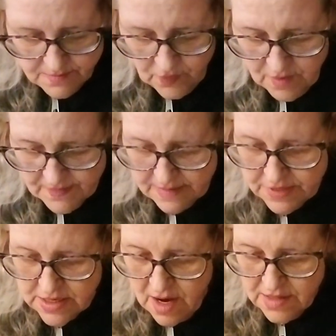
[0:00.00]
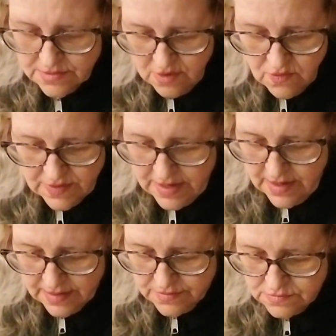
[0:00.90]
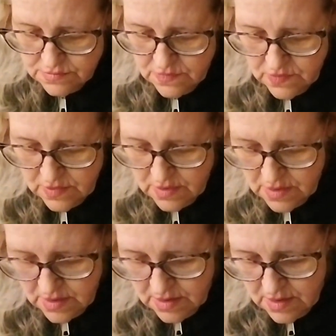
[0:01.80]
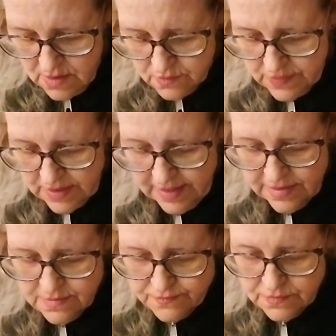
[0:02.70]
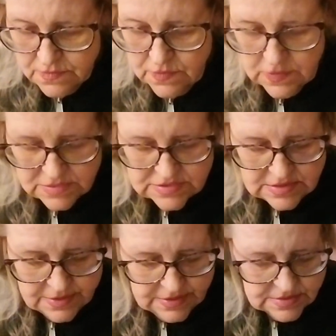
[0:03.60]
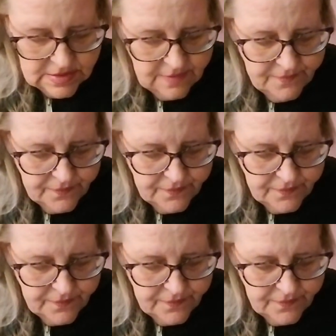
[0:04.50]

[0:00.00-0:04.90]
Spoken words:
Well, maybe not. Okay. Really? Seriously.